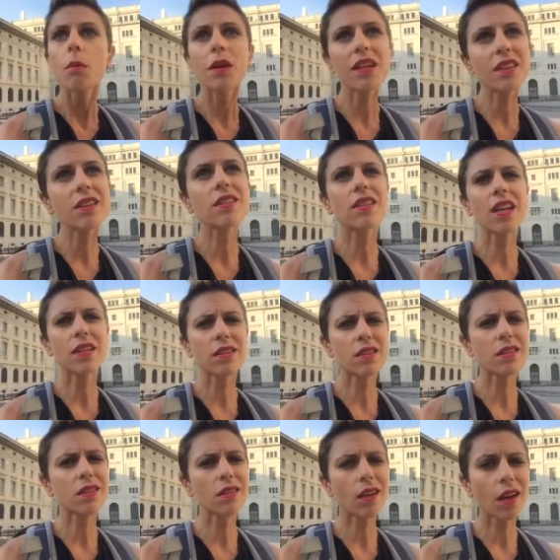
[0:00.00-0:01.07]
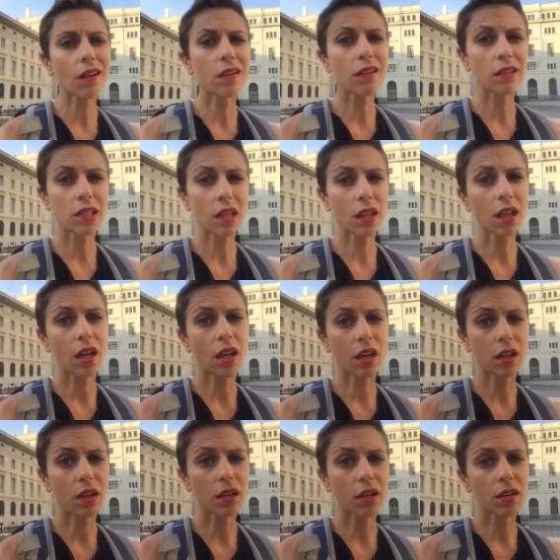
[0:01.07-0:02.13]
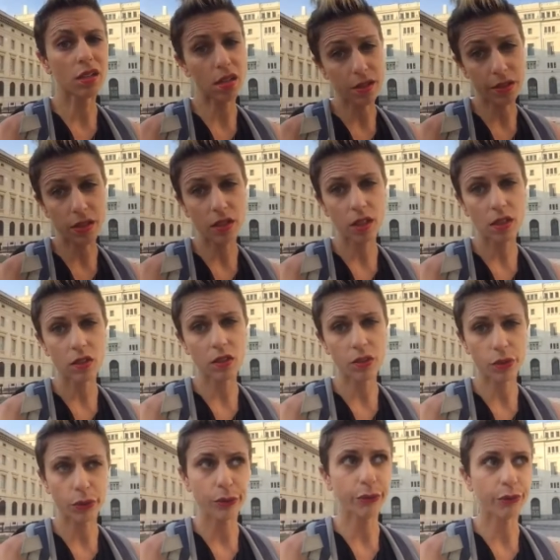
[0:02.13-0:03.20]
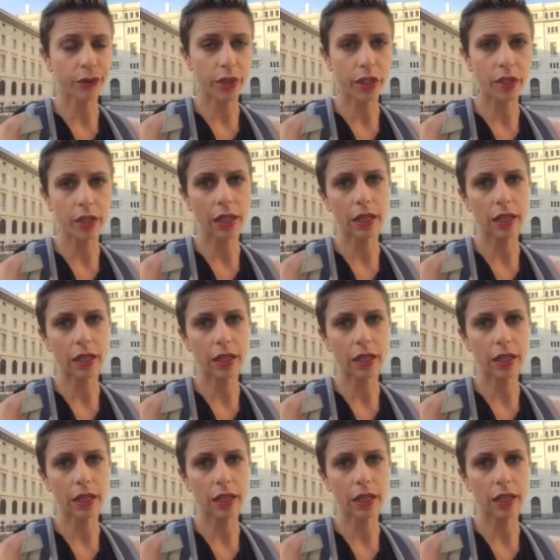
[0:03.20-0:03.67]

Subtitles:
But in the States, it's still kind of looked at like, seriously, you're gluten-free?